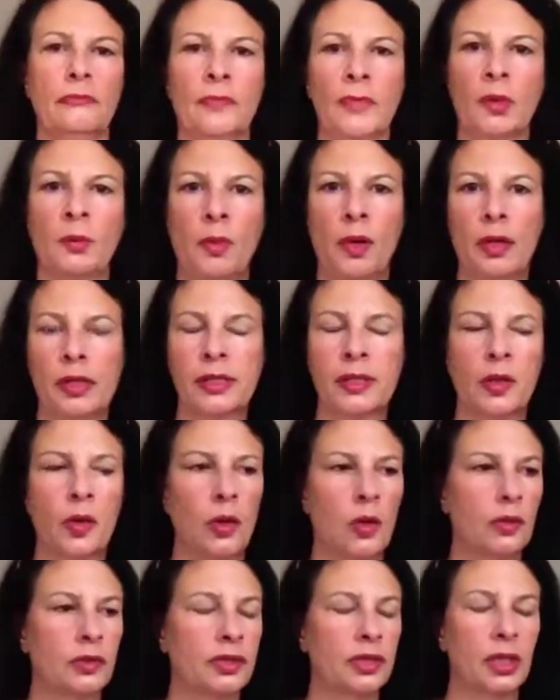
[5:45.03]
Oh my
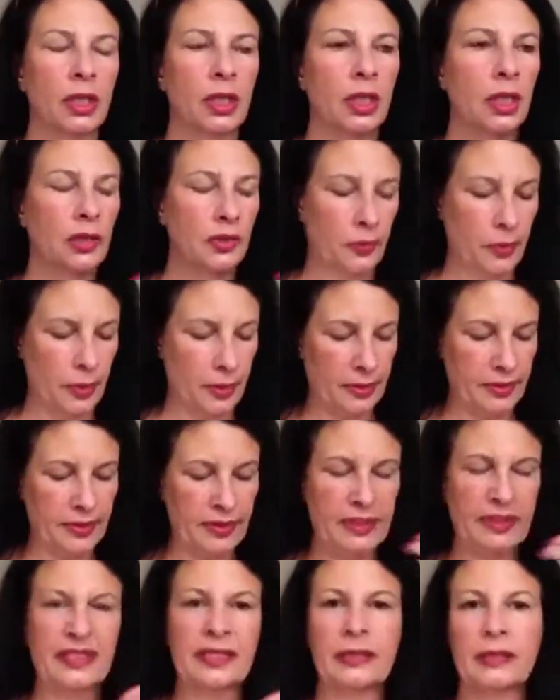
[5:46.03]
God. What,
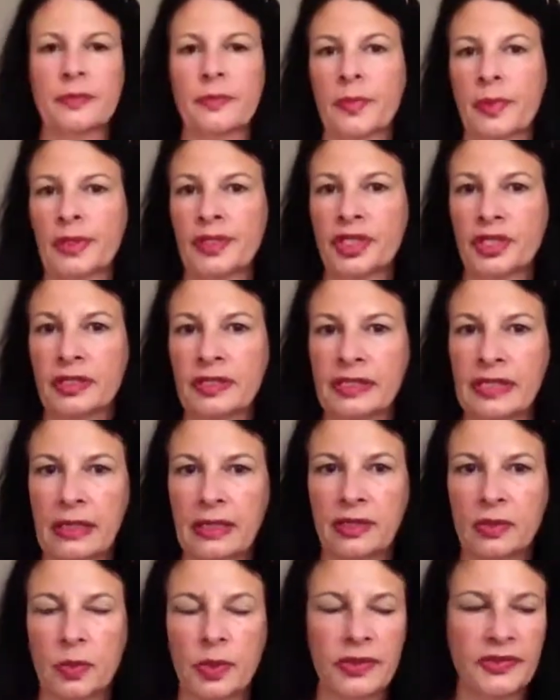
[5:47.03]
so mind you, say
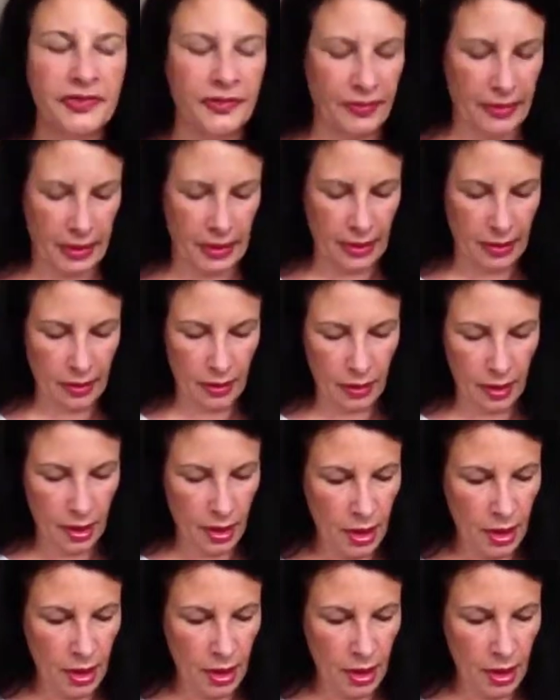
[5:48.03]
it's the worst thing